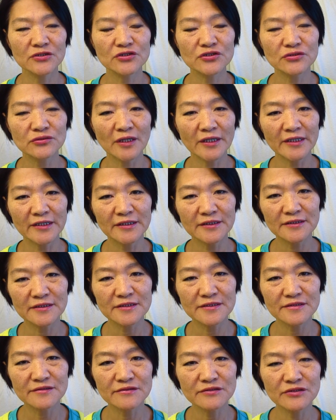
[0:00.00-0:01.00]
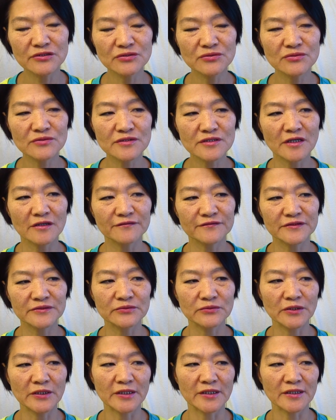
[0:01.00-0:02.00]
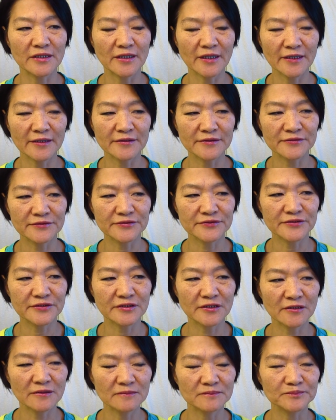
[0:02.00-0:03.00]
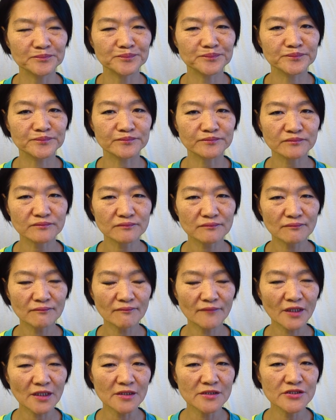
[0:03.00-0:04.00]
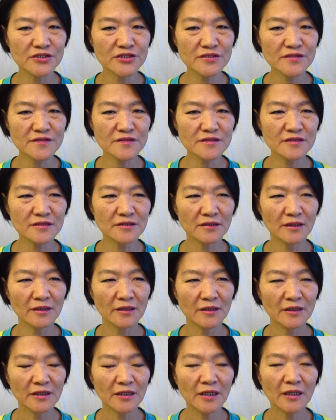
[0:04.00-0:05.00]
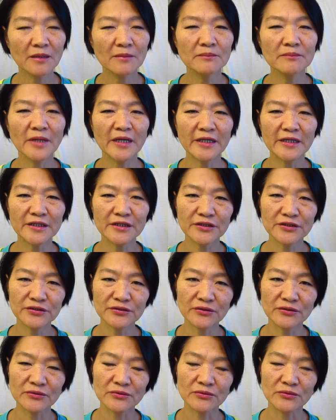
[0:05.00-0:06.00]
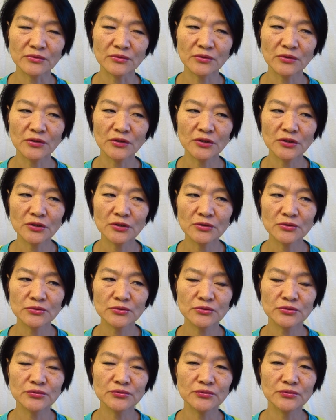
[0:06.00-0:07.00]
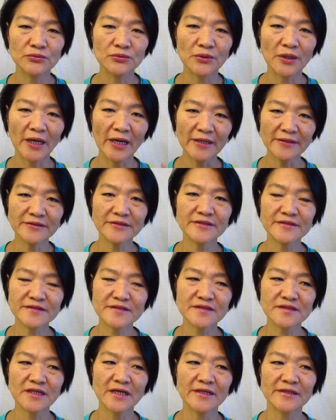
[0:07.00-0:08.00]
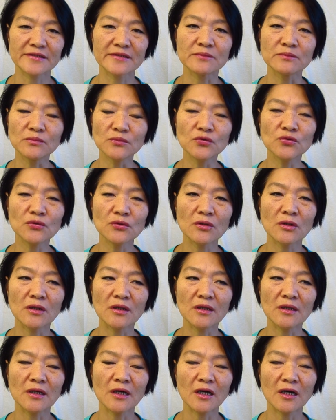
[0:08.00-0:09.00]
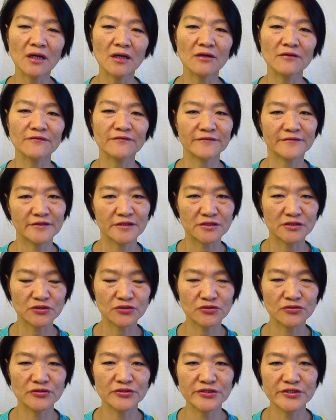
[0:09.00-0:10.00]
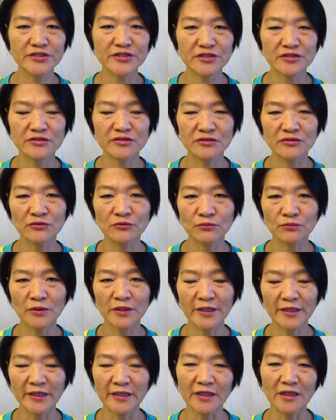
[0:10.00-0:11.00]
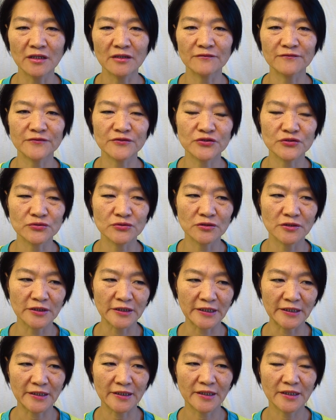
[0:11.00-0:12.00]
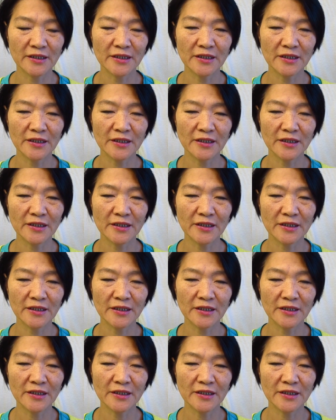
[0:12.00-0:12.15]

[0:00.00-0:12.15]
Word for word: Trying this new software and um, just uh, make you to understand more of the traditional way of drawing,